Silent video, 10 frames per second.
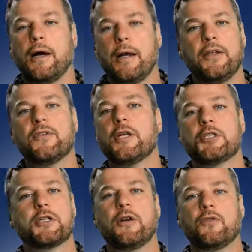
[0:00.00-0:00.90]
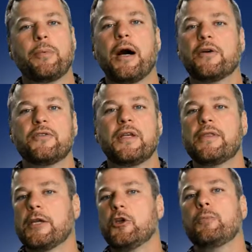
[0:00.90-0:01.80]
it's an insurance policy
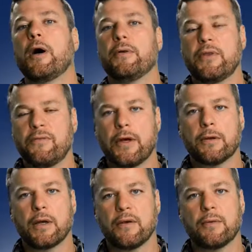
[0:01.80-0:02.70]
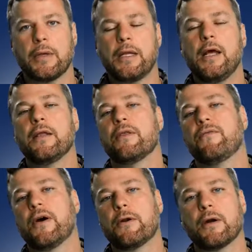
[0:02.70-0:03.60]
that you bought with the federal government. The
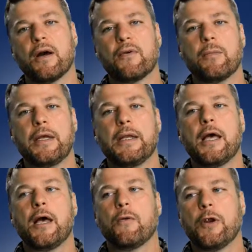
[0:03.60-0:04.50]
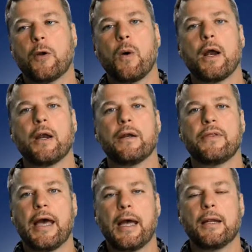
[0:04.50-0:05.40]
federal government required
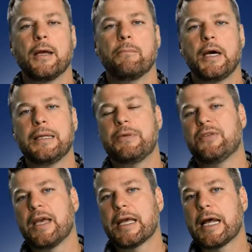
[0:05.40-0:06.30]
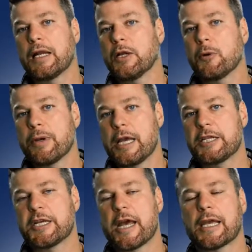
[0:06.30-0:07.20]
that money be taken out of your
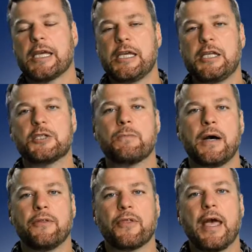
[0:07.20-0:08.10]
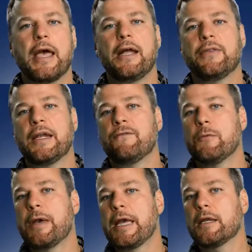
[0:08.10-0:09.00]
paycheck each month and that if
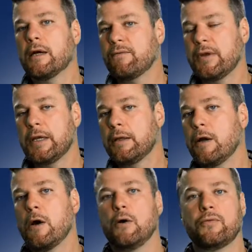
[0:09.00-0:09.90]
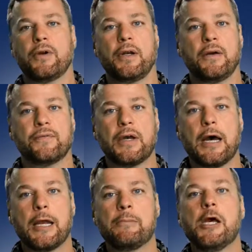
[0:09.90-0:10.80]
you pay enough in over enough
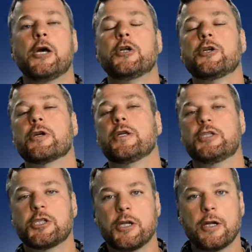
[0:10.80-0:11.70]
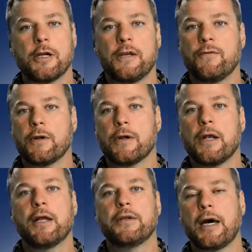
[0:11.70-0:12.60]
time, you're insured if you're
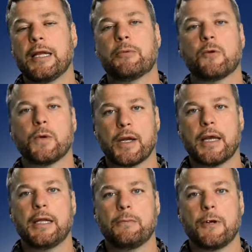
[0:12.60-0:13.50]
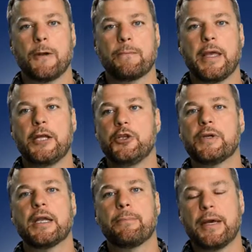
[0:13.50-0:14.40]
not able to work anymore and you
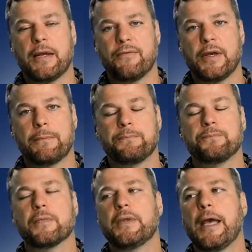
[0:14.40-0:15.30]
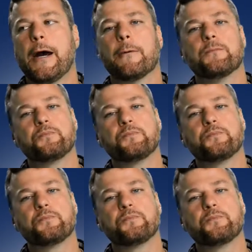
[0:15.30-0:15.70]
get a benefit. Now,